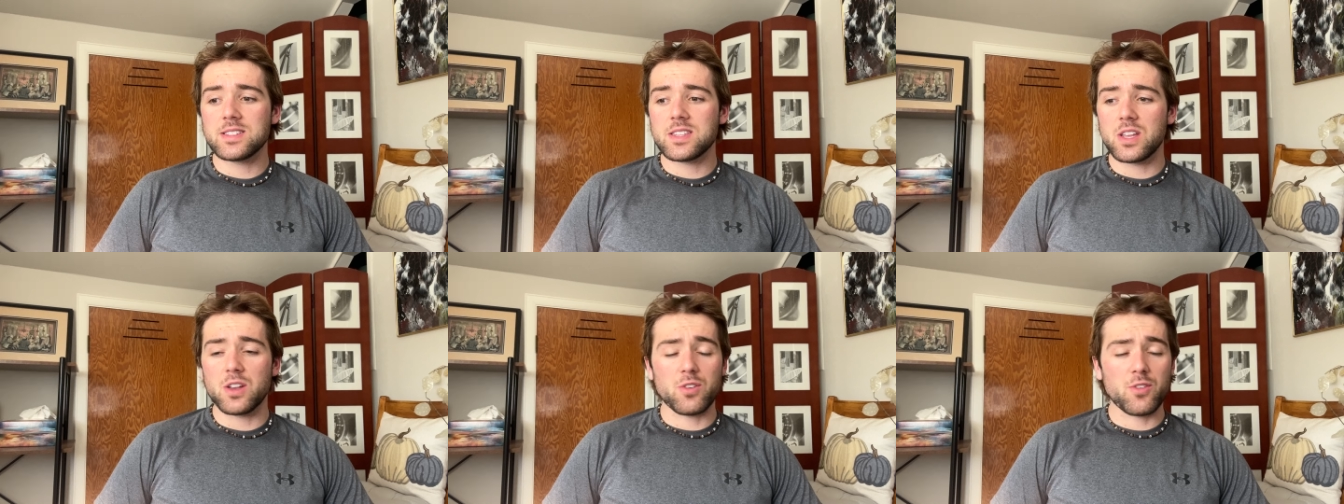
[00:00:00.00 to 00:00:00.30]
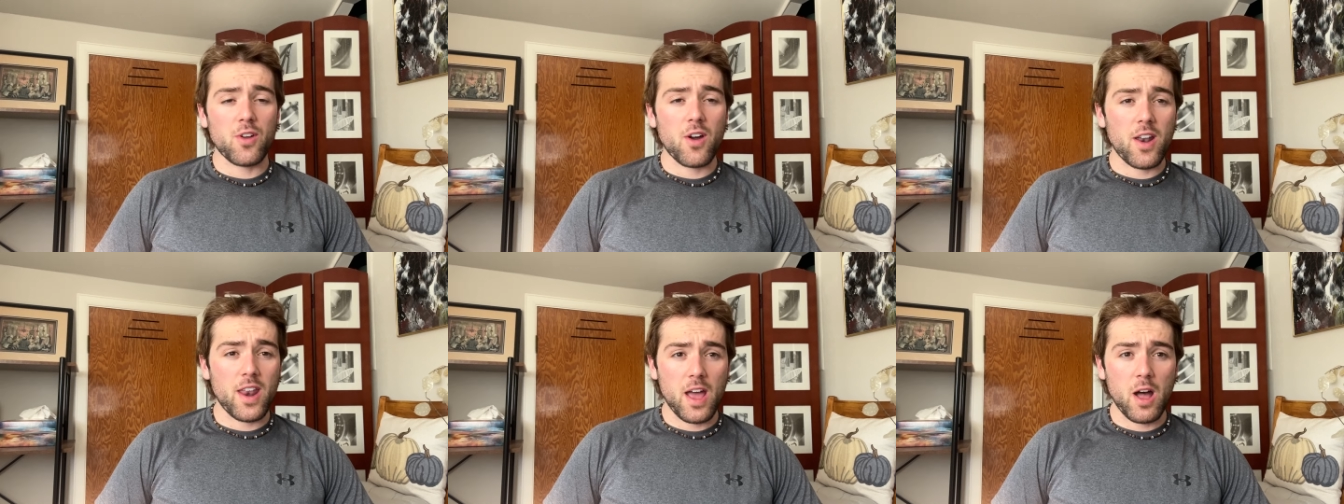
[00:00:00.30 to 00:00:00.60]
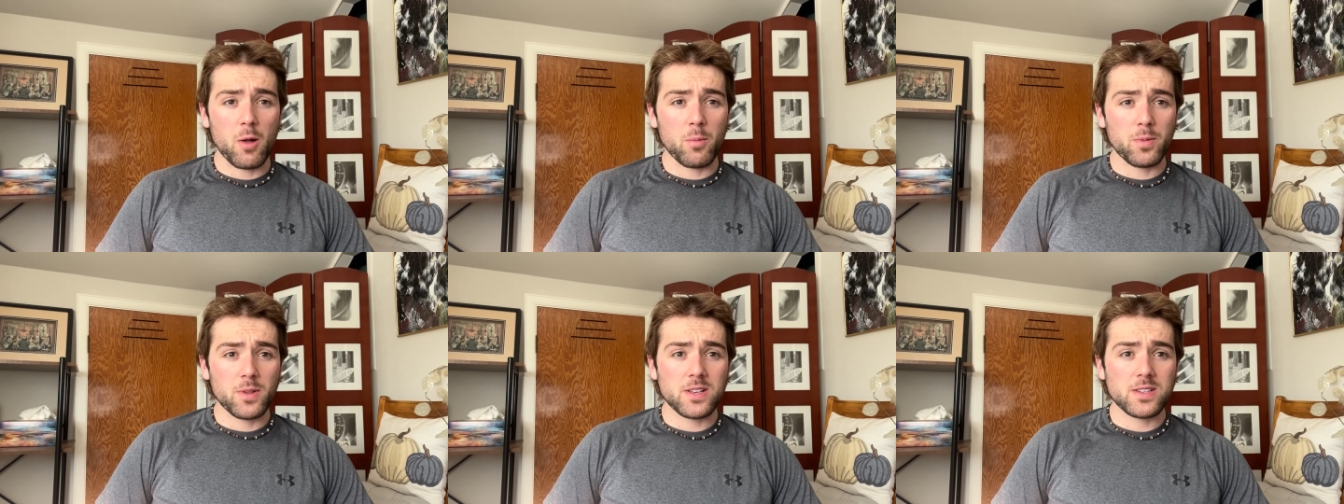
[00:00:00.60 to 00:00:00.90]
that you're not
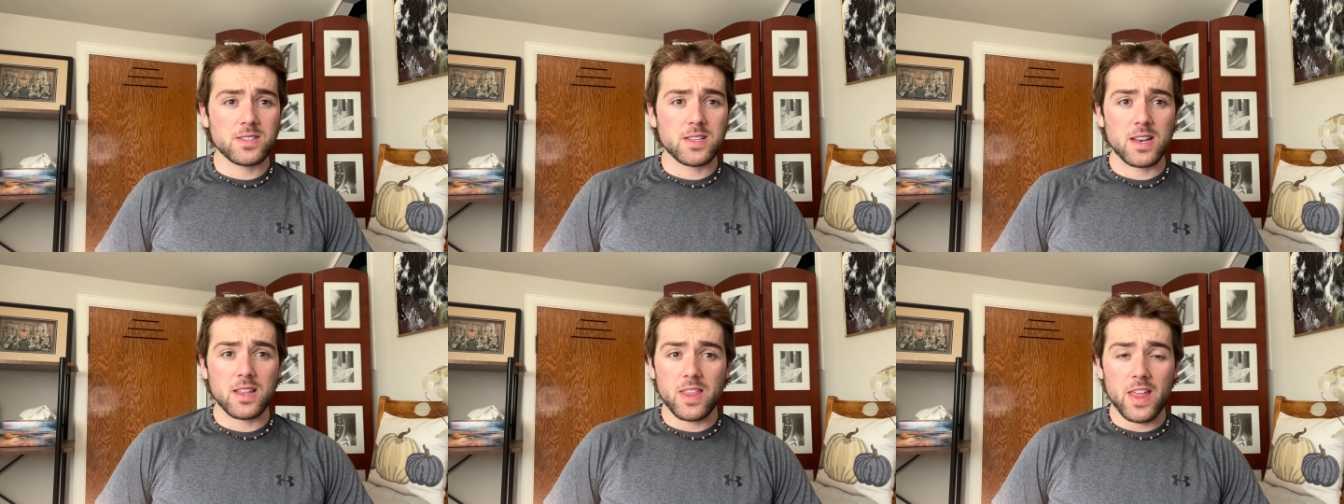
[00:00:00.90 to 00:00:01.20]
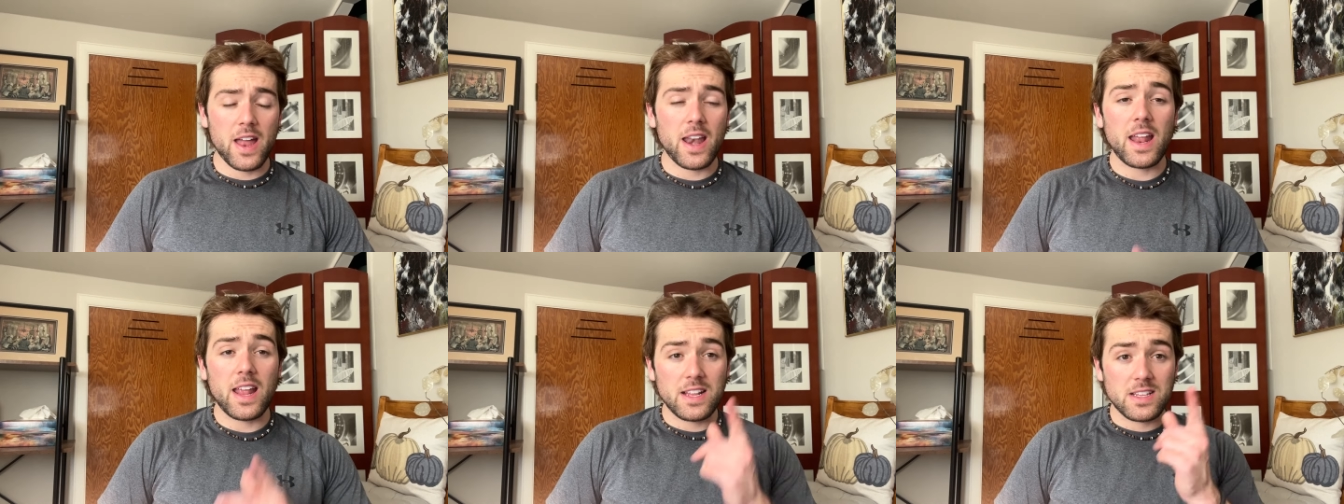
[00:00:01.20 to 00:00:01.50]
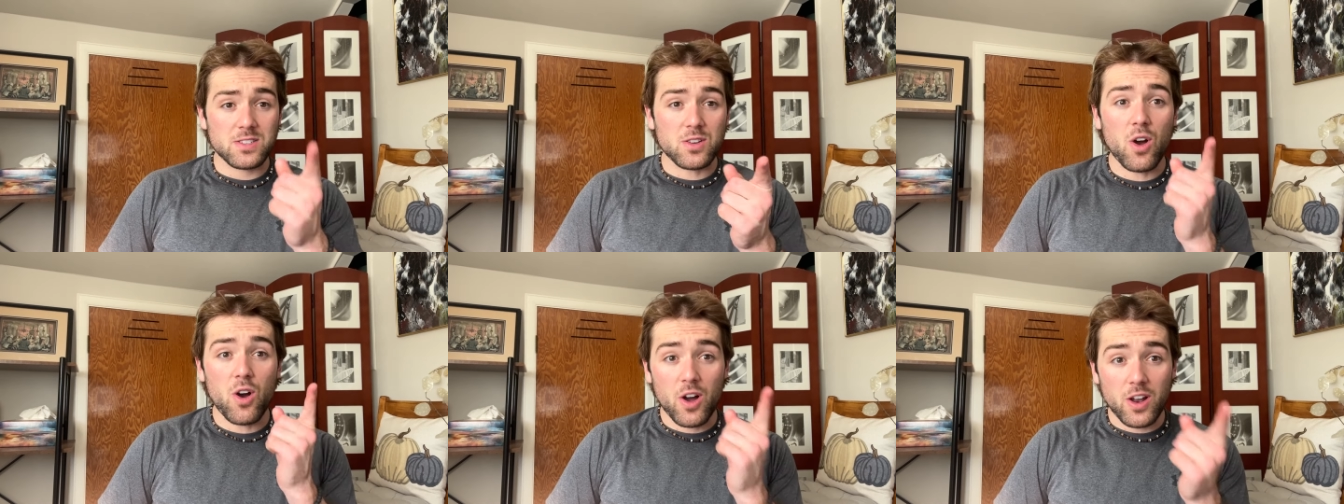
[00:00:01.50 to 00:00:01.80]
helpless and that
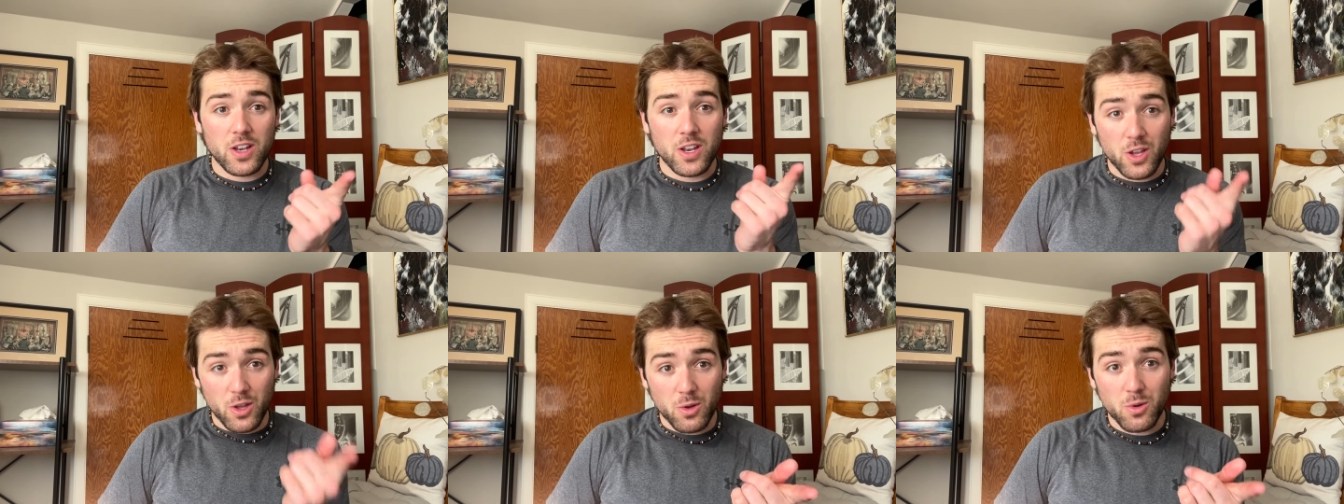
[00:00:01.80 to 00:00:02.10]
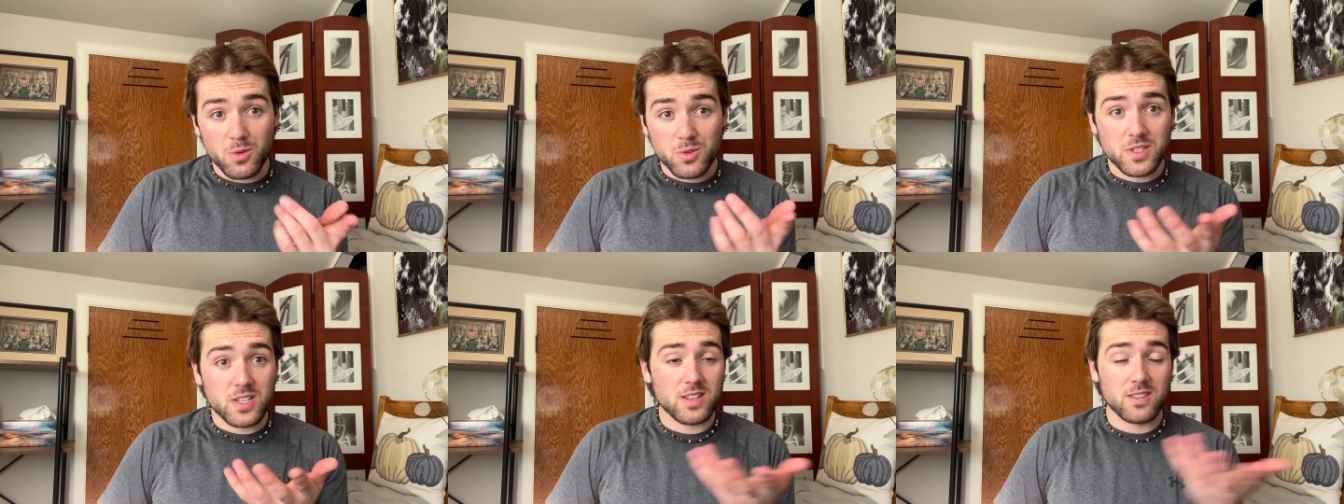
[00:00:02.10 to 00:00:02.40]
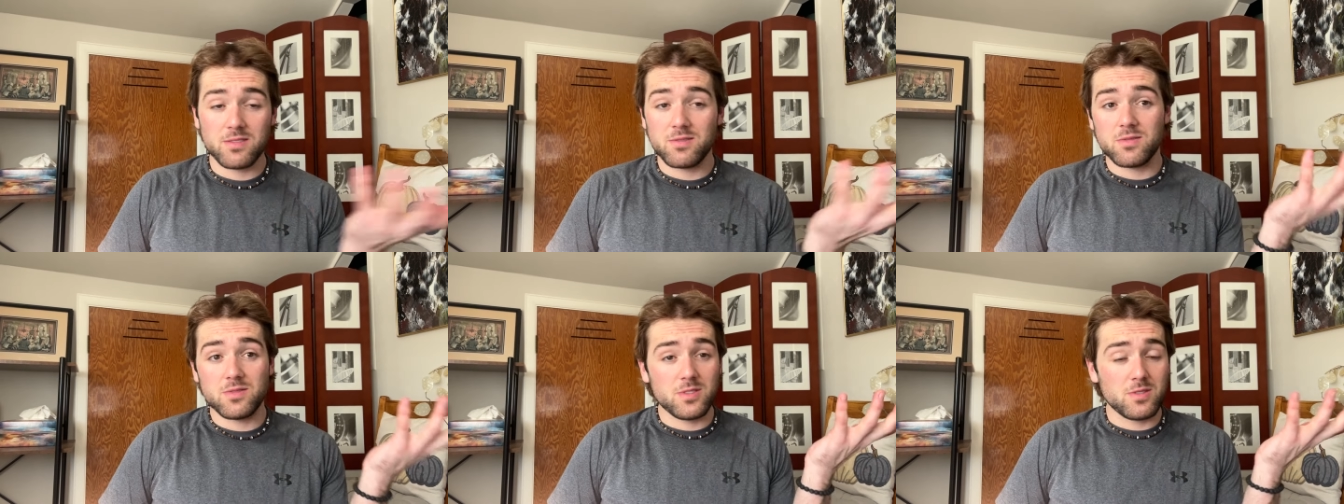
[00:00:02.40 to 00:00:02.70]
it's on you
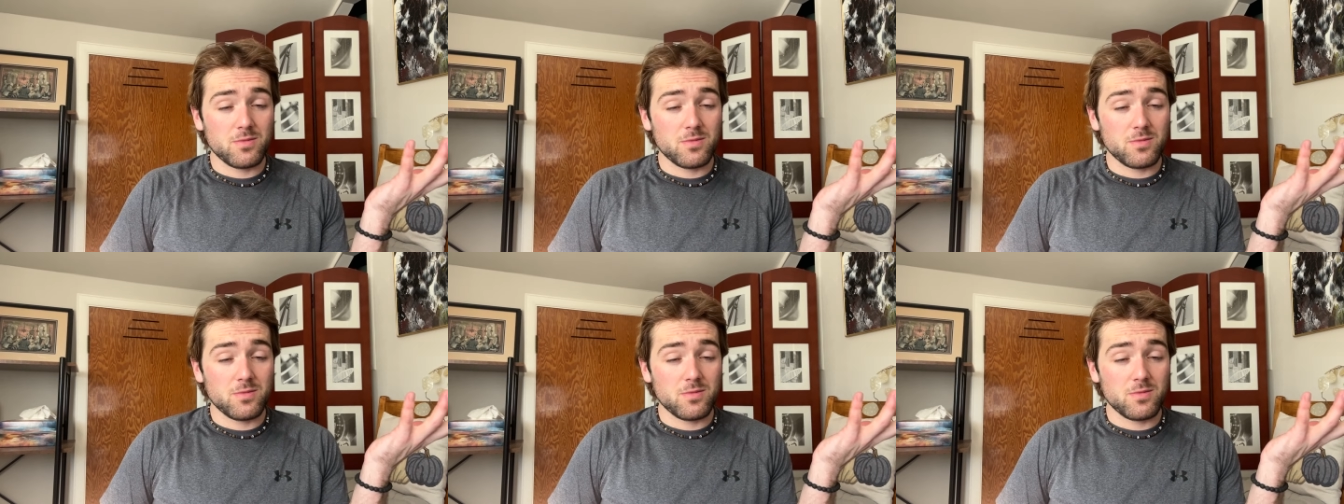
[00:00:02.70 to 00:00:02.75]
to,